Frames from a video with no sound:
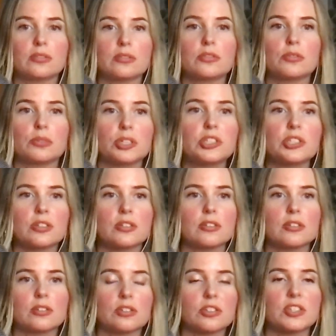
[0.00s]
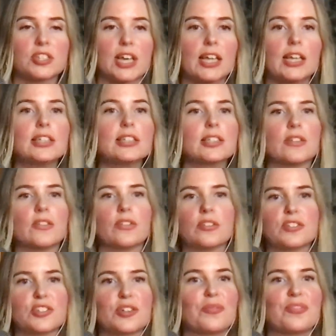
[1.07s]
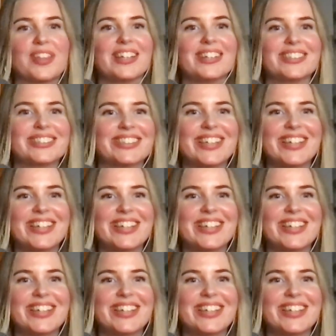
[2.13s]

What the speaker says: Christian societies, and some things